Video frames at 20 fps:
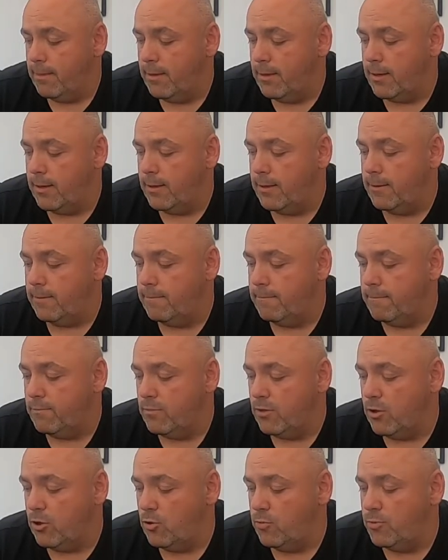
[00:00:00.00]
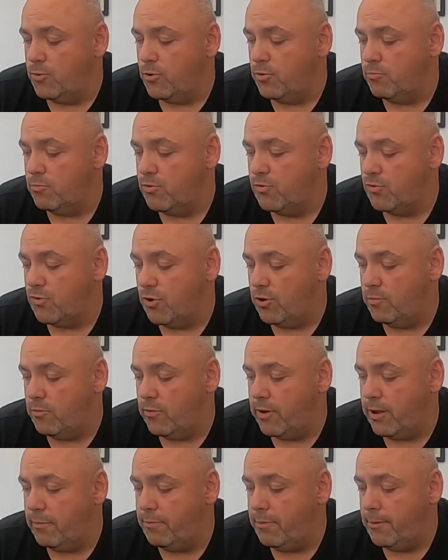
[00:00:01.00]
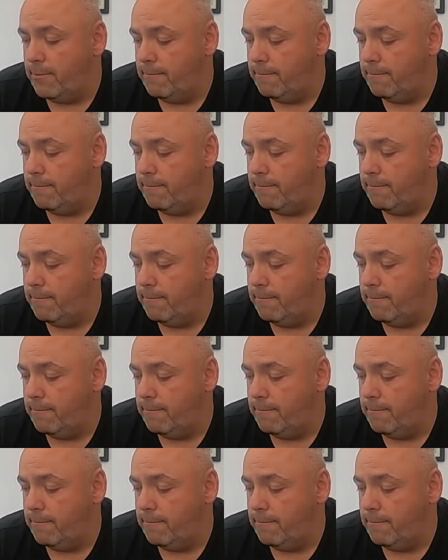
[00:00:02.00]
and open up my timer app,